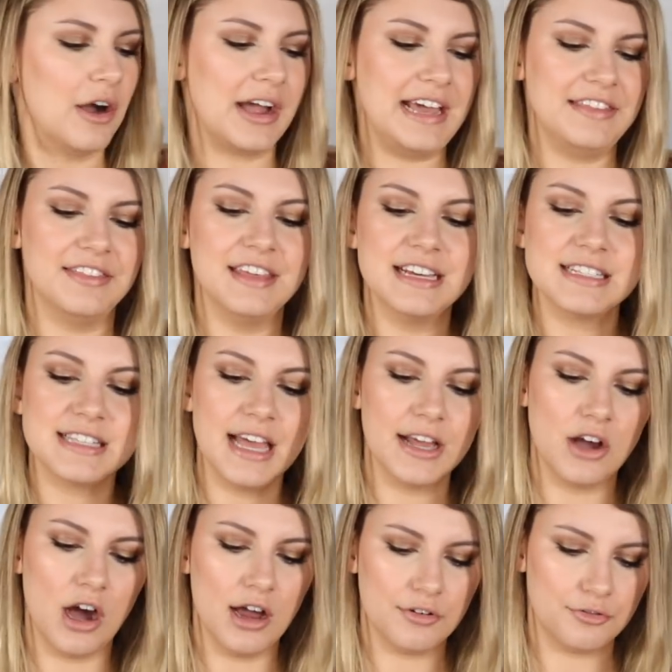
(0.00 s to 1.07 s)
Okay, this I
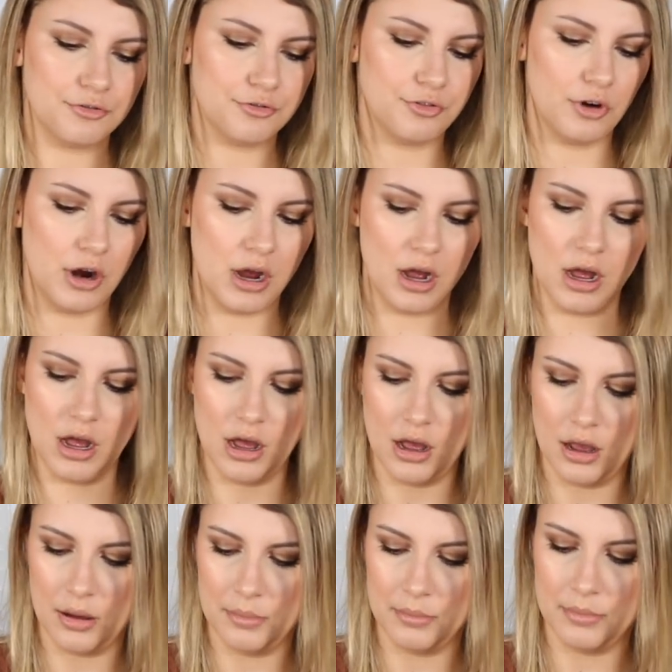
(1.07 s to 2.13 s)
got
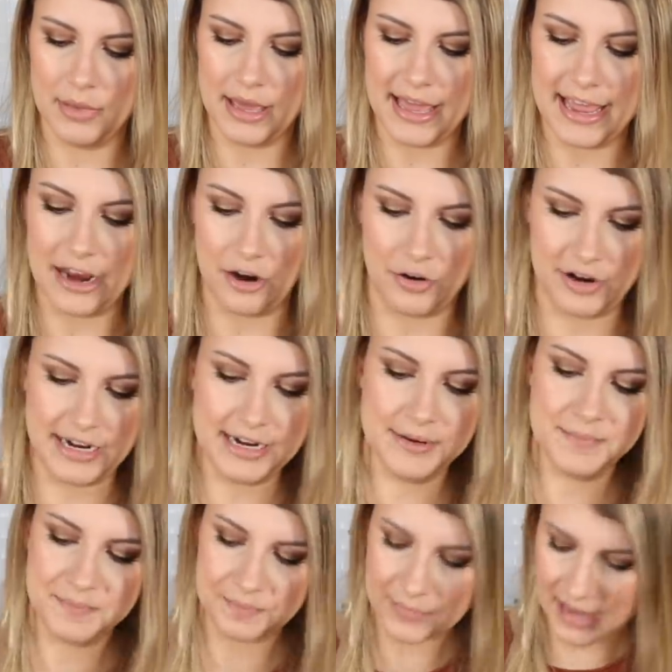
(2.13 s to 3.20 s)
from
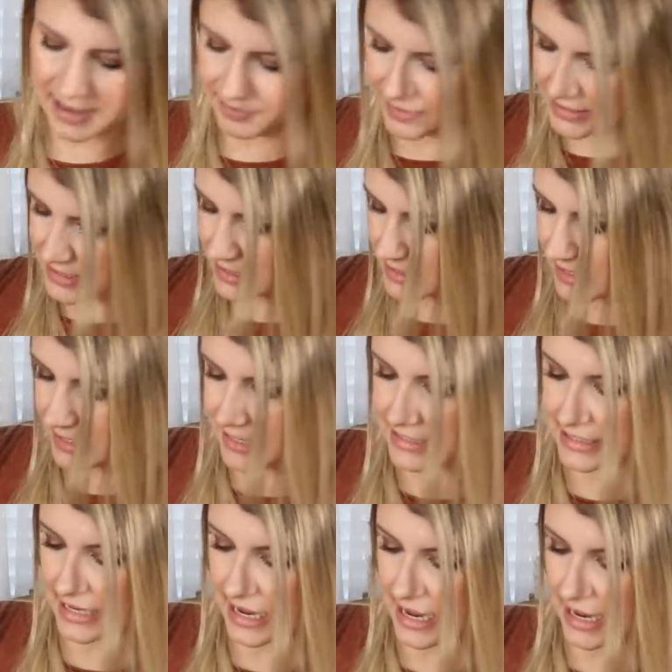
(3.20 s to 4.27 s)
Aerie And this is in a
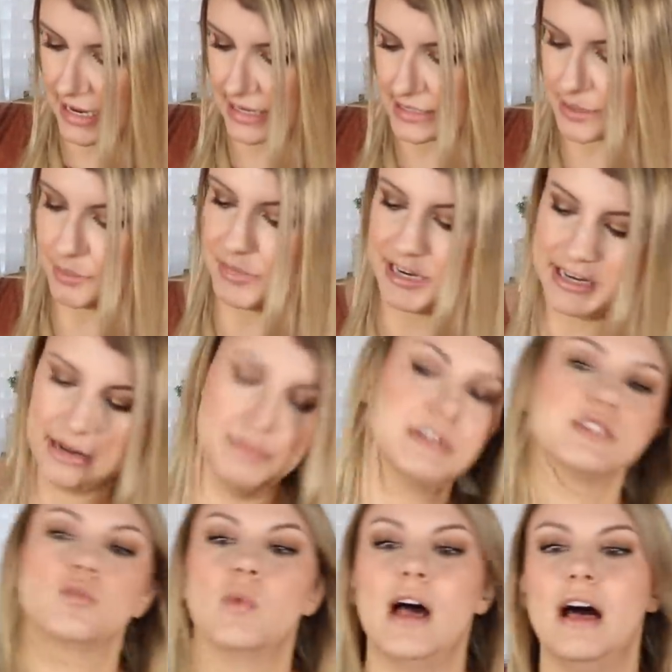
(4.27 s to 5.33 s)
size medium
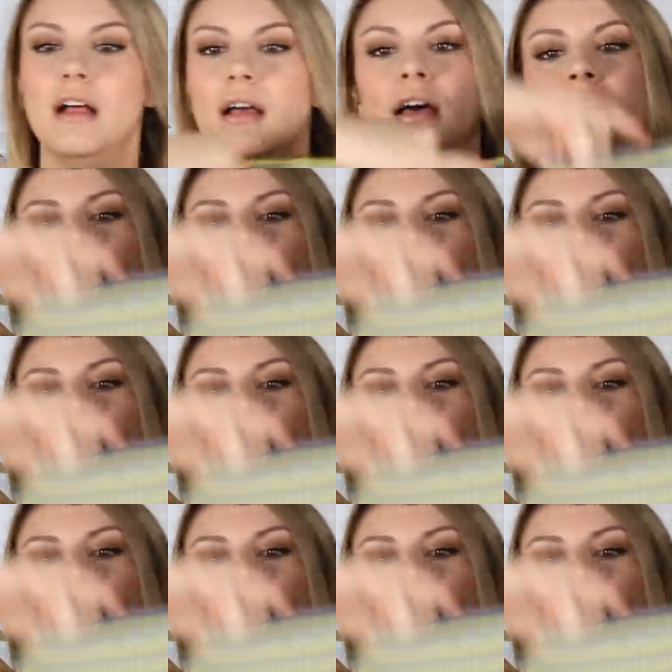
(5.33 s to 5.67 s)
as well.